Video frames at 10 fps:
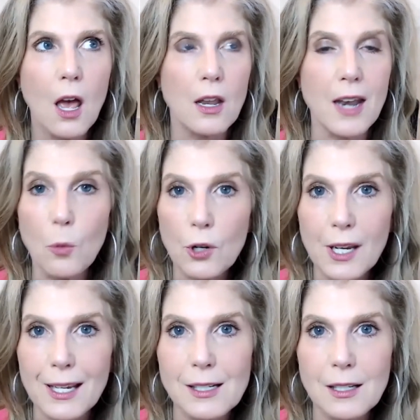
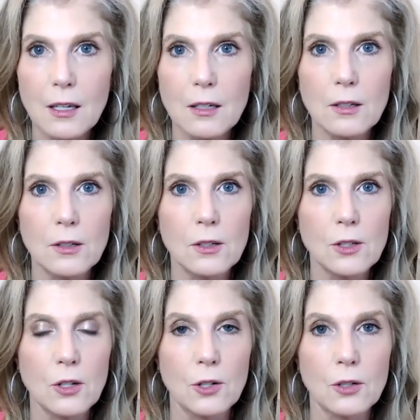networking
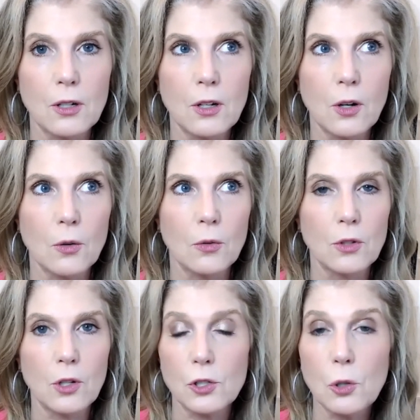skills,
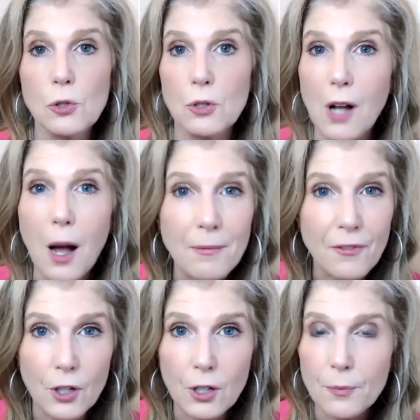your social
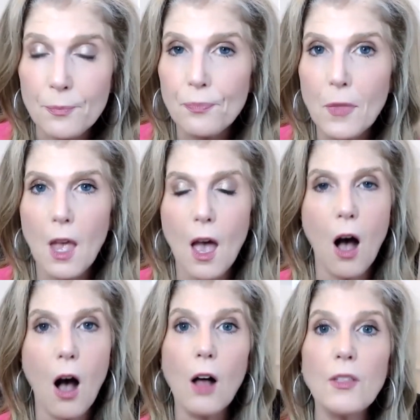comfort,
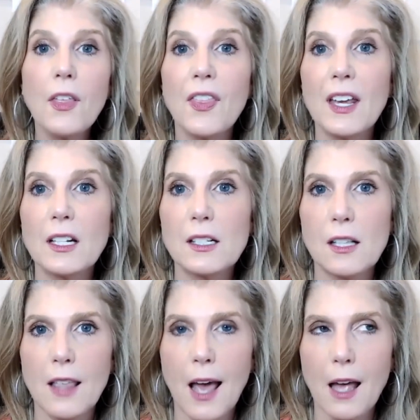all the things
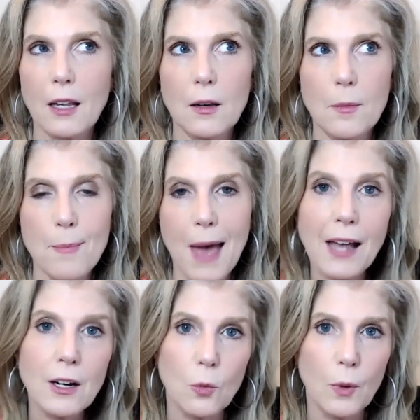that
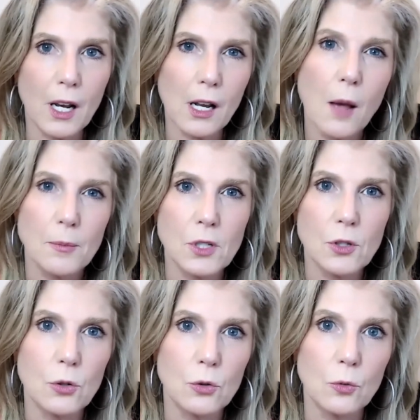matter when it comes
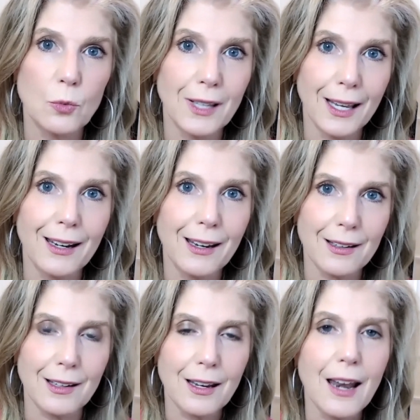to relating
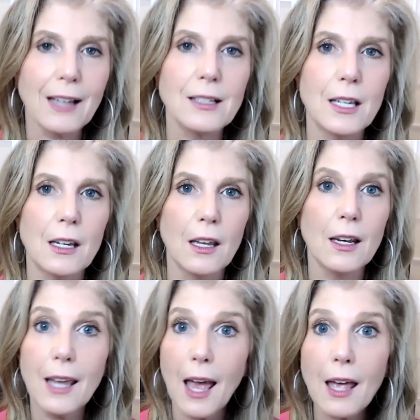and connecting. And
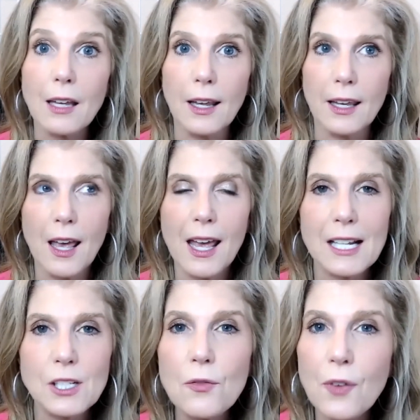again, like
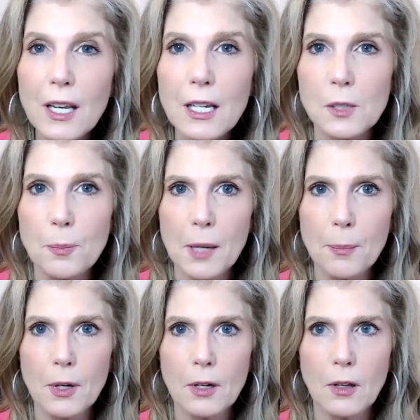it's so funny because
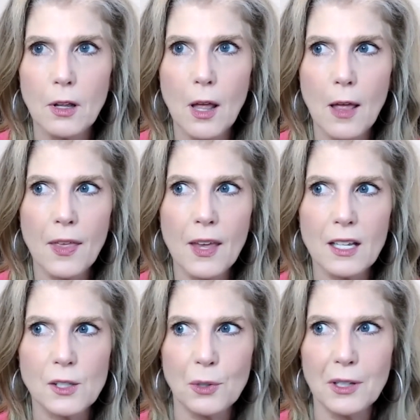people think
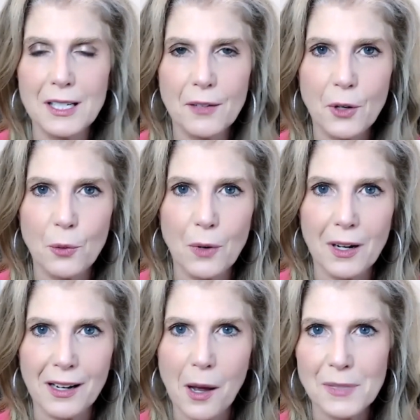it's really different when
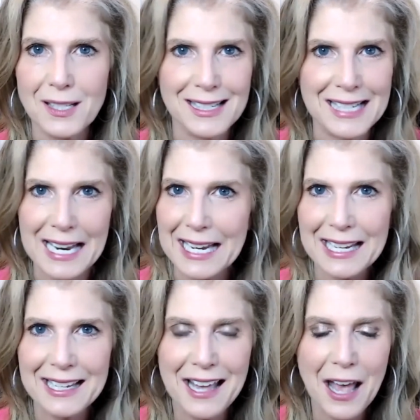it comes to
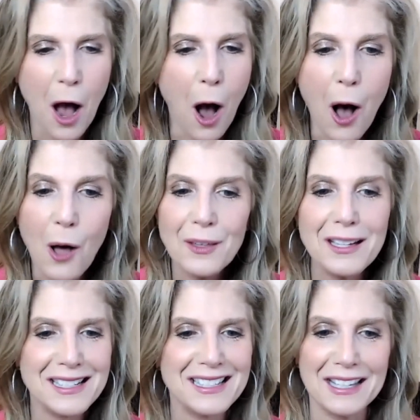dating. All
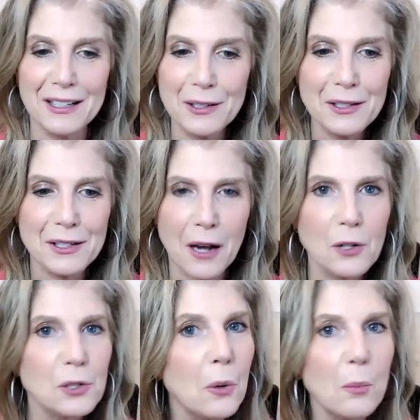these skills are
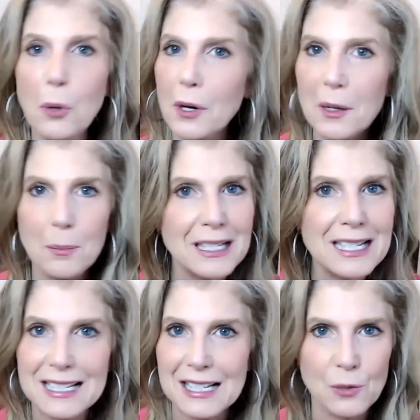so important in
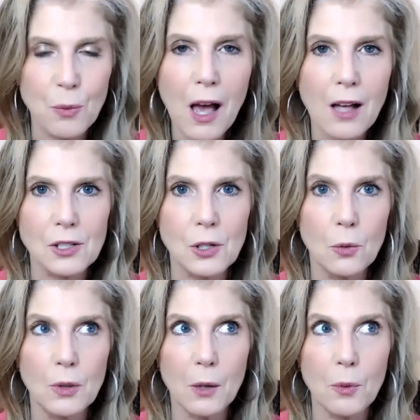business as well. So
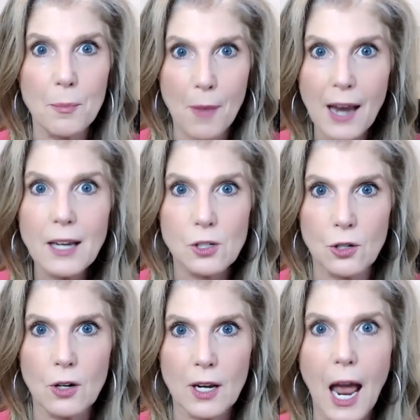like with my
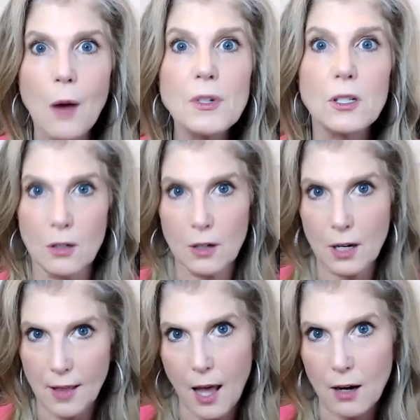journey, I was learning
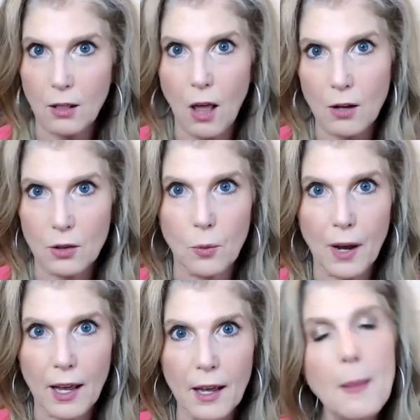that along the
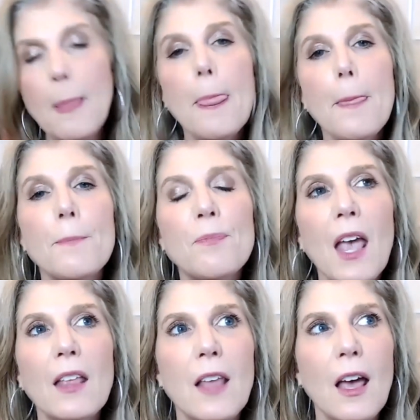way.
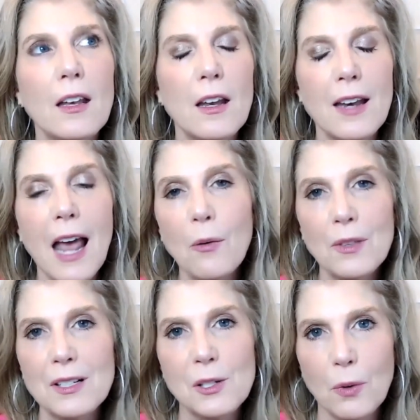And then now
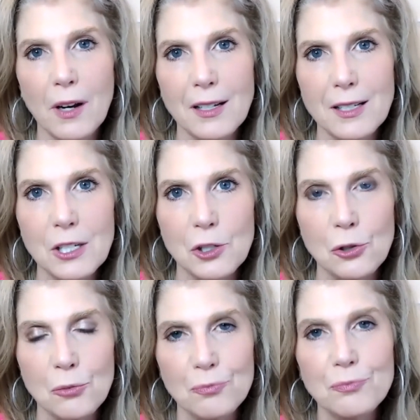this is what I teach.